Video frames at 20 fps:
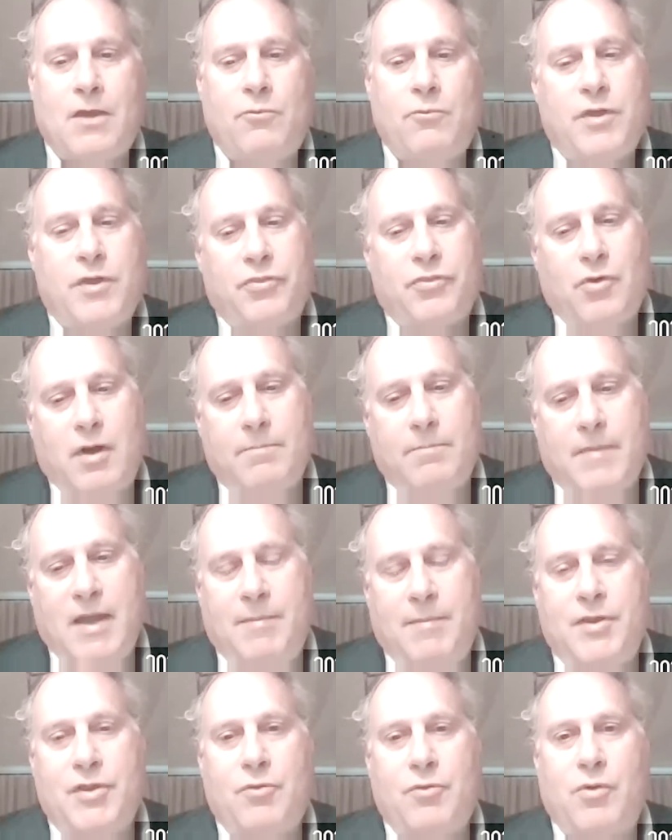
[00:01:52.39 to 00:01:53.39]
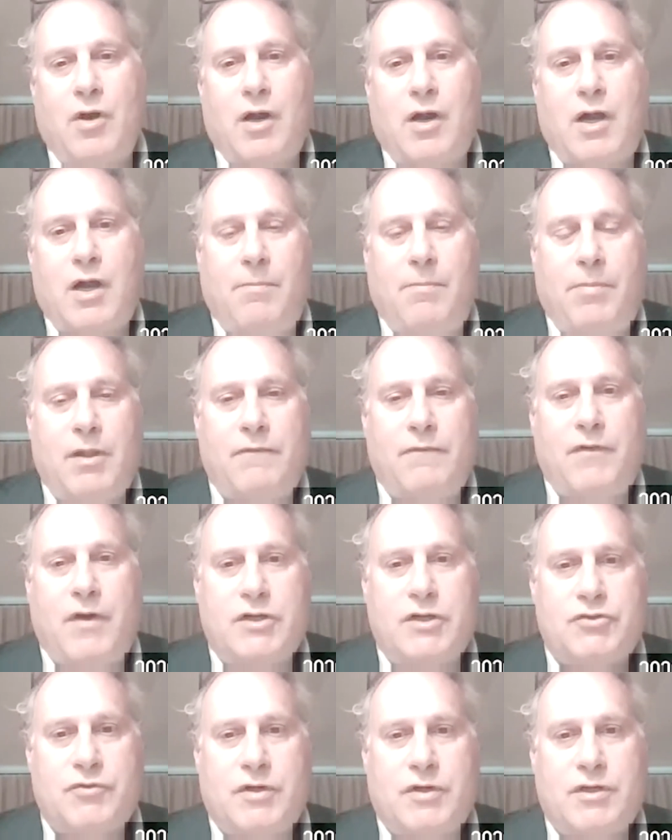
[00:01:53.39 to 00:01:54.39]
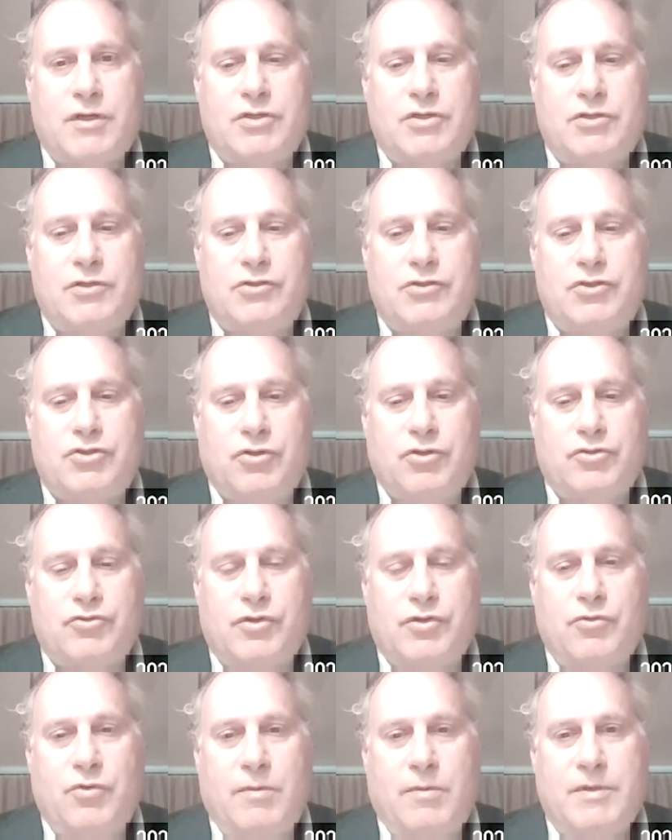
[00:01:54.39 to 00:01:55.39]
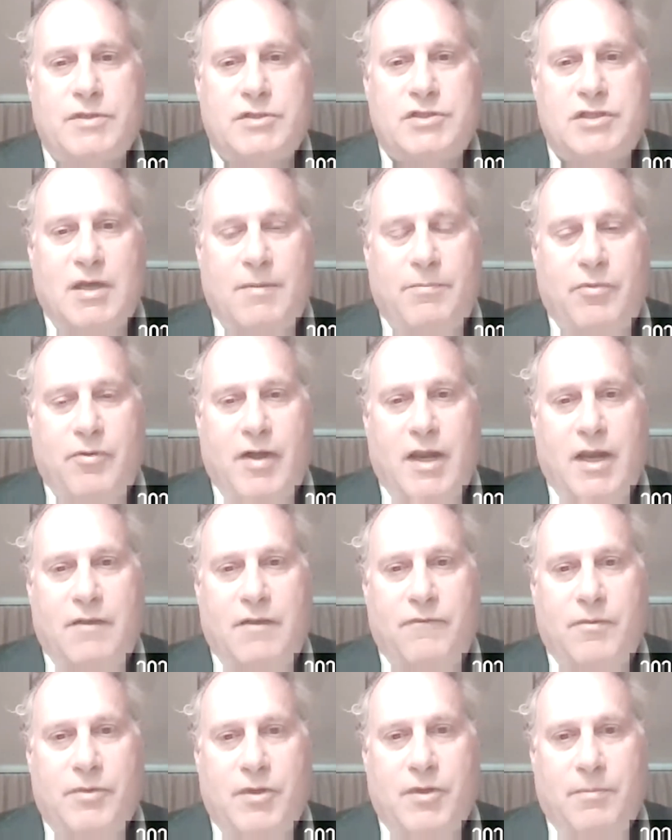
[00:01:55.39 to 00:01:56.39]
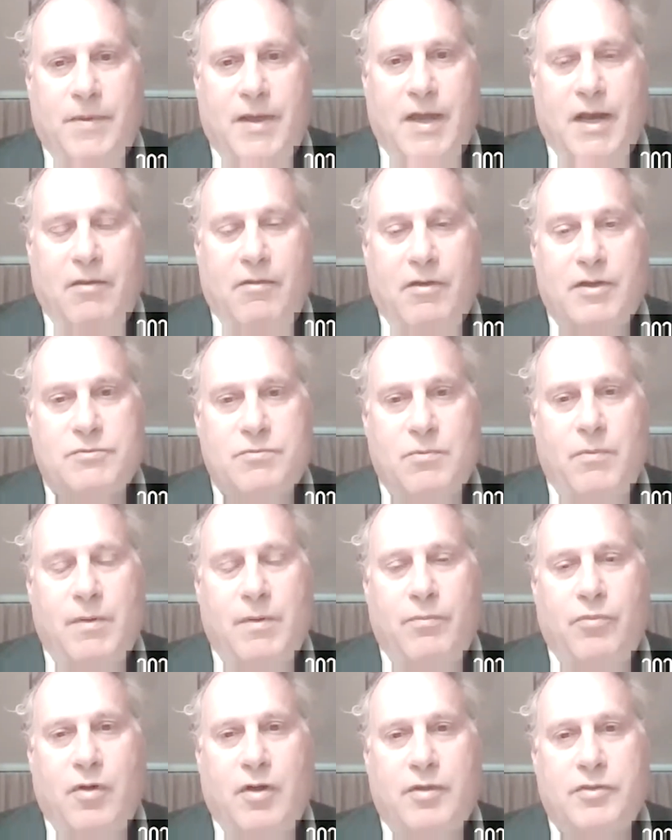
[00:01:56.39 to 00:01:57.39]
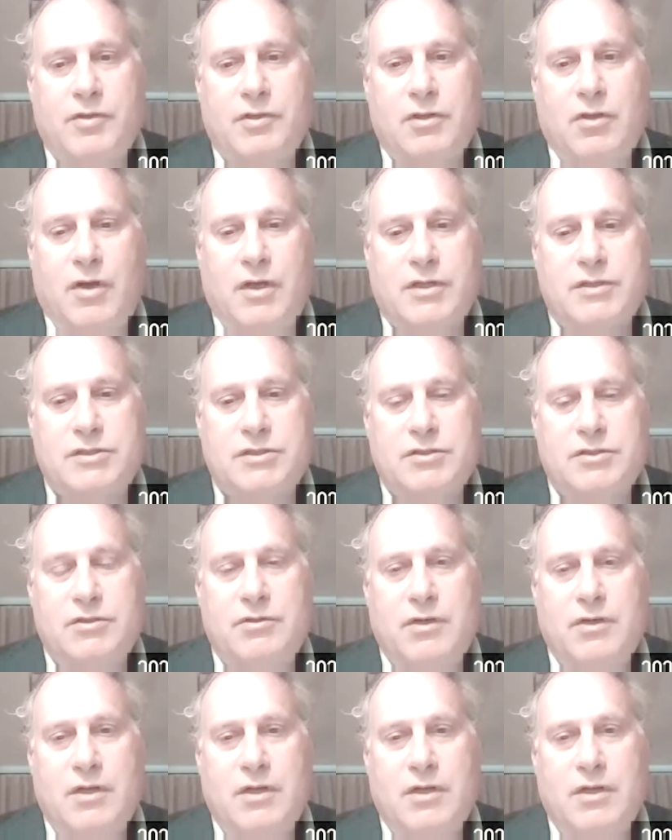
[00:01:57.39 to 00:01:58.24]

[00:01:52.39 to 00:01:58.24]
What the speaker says: We thought maybe there were a couple of hundred children who had been separated from their parents when we brought the lawsuit.